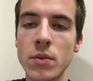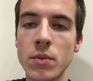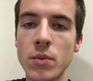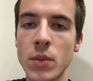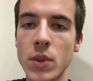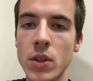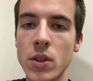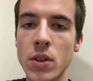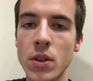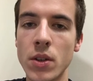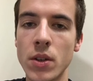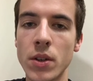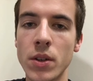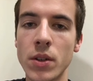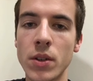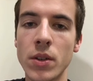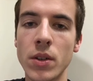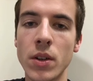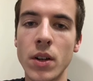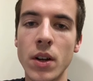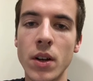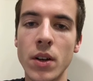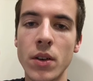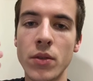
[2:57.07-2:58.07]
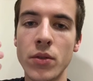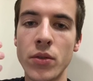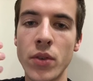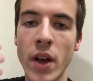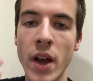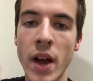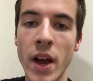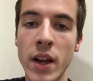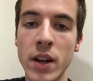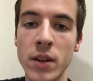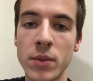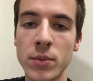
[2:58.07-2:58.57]
material of
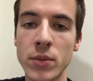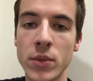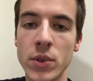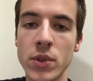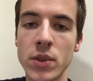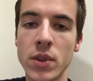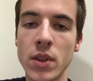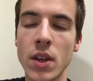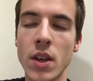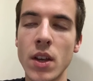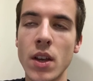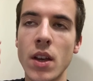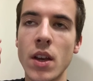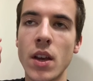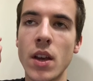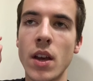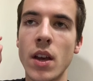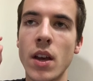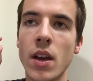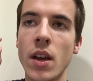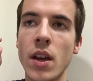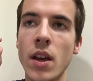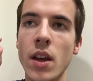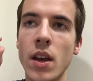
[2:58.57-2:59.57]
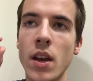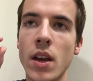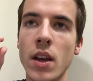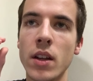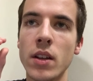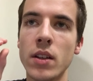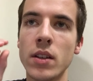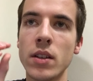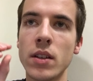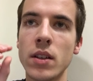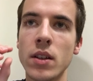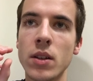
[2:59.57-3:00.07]
atoms
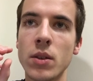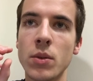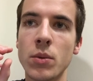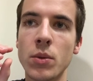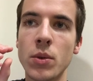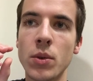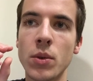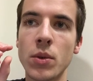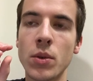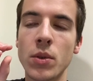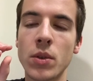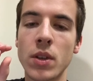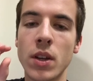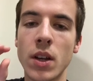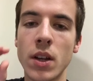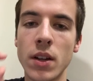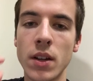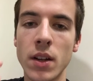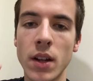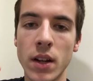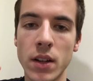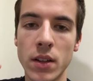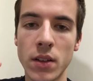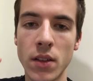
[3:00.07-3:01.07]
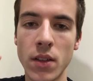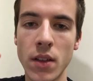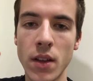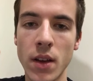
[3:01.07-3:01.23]
and it will connect